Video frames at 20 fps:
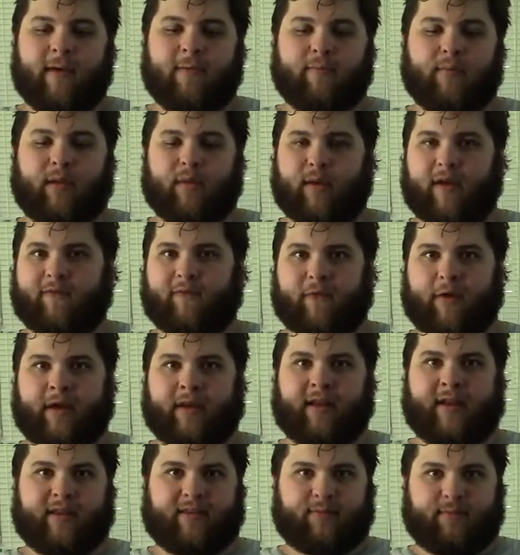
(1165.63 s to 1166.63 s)
Me and my
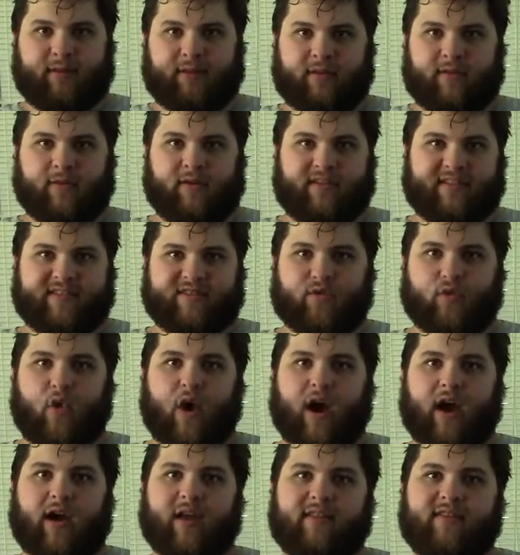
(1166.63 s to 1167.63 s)
friend has been doing
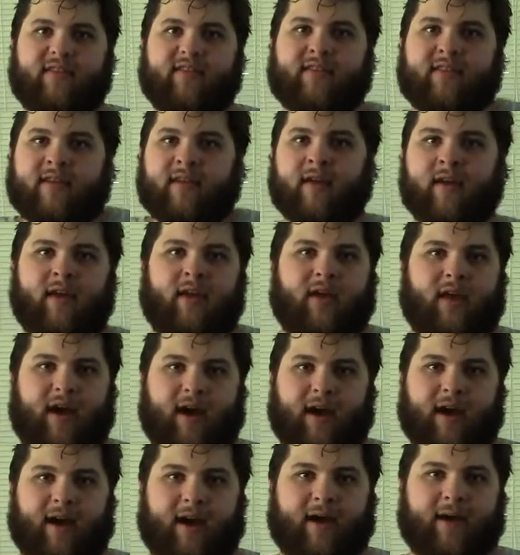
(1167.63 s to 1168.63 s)
squads
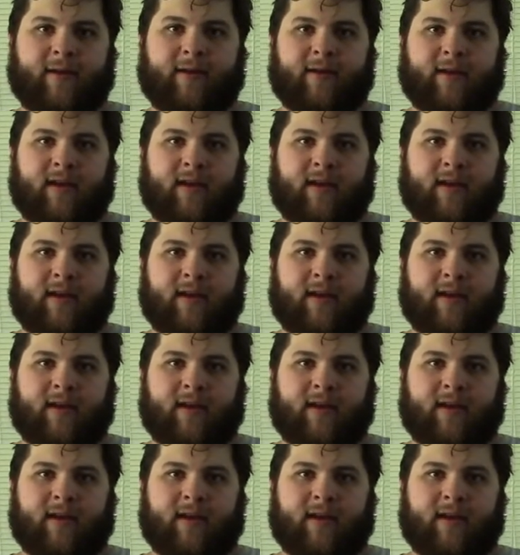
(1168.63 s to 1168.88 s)
uh,